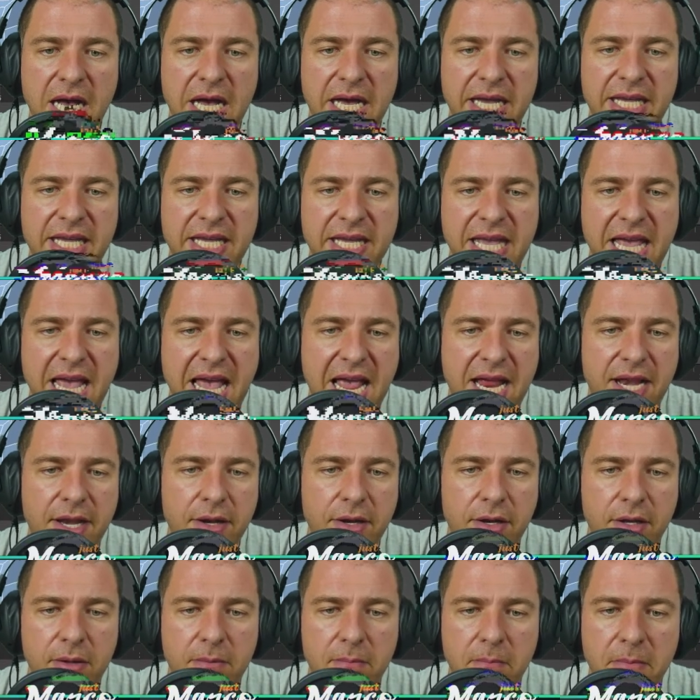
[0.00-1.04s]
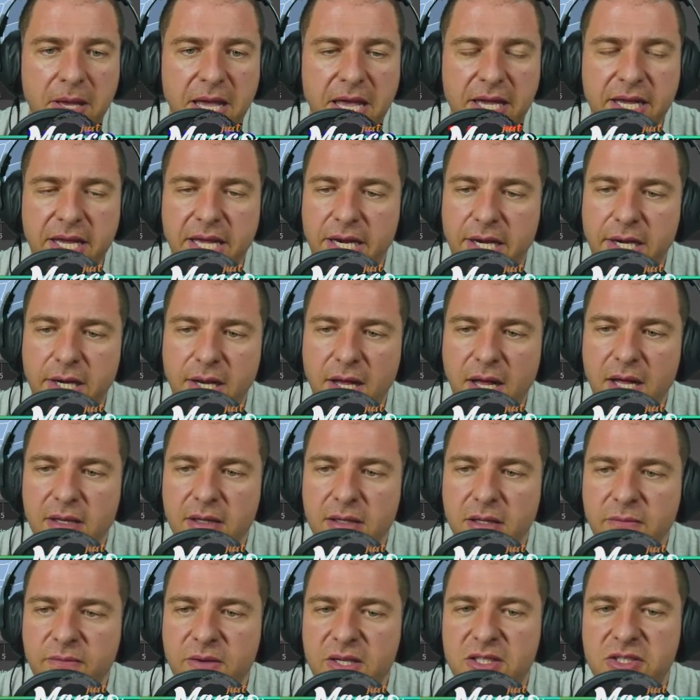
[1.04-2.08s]
I can make a
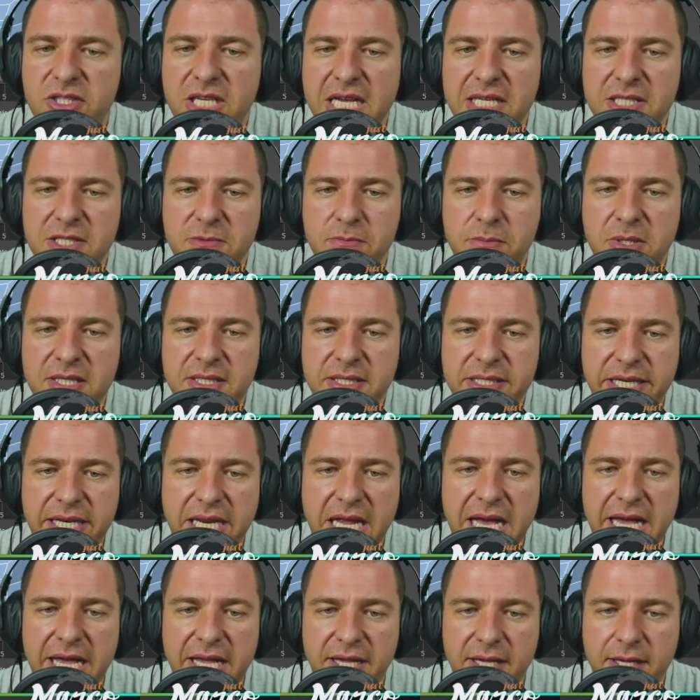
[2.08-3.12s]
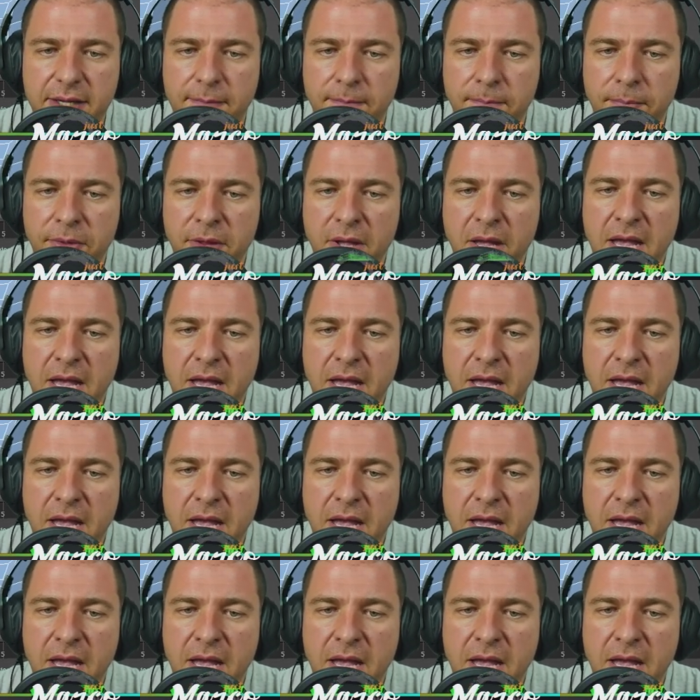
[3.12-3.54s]
lot of adjustments, like